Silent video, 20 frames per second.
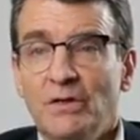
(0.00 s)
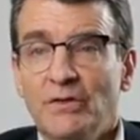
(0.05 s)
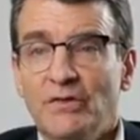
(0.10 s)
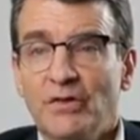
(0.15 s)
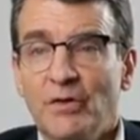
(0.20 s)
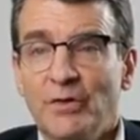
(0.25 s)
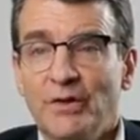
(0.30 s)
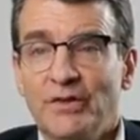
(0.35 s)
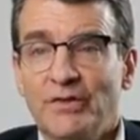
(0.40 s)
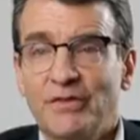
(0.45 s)

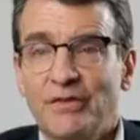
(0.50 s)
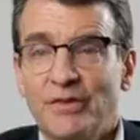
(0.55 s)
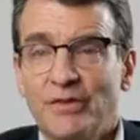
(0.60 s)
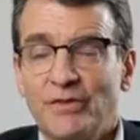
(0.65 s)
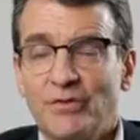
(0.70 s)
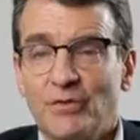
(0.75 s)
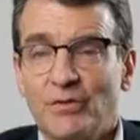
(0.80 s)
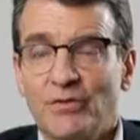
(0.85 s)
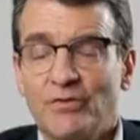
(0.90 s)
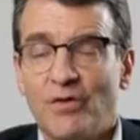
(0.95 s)
So it's
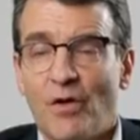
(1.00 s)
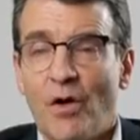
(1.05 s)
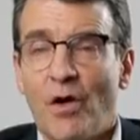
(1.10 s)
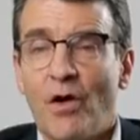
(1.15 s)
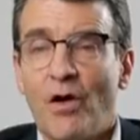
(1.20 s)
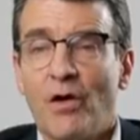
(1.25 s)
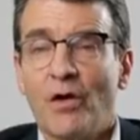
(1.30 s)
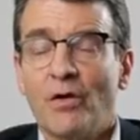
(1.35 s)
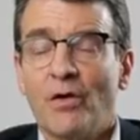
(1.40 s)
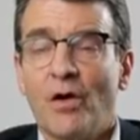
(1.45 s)
the sort of
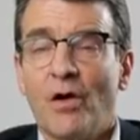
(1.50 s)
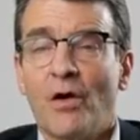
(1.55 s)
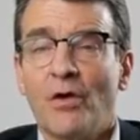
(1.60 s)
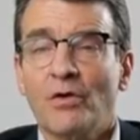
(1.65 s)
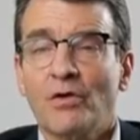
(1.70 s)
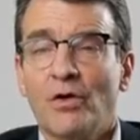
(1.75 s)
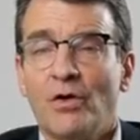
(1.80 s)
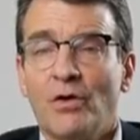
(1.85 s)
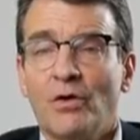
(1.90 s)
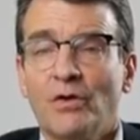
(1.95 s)

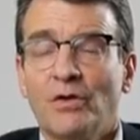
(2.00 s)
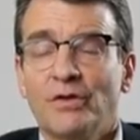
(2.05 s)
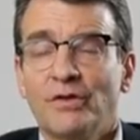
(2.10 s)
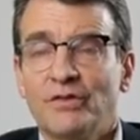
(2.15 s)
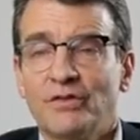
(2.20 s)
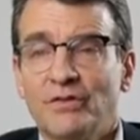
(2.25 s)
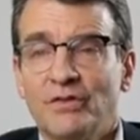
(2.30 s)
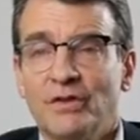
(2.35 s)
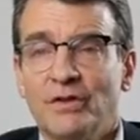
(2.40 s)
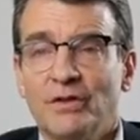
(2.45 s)
our call
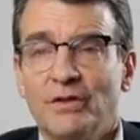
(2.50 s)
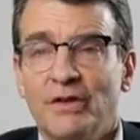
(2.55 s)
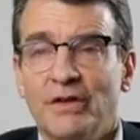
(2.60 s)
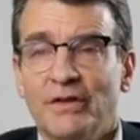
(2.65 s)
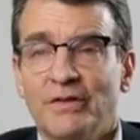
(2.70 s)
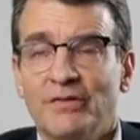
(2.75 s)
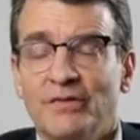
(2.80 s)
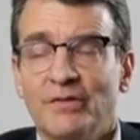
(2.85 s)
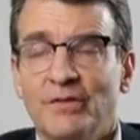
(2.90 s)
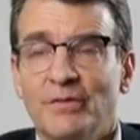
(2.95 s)
as
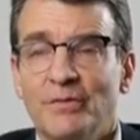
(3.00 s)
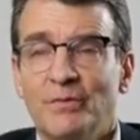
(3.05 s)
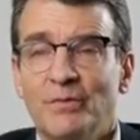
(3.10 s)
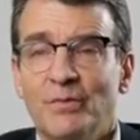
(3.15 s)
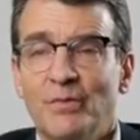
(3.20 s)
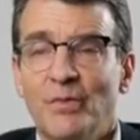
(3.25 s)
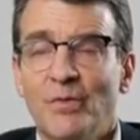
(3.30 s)
a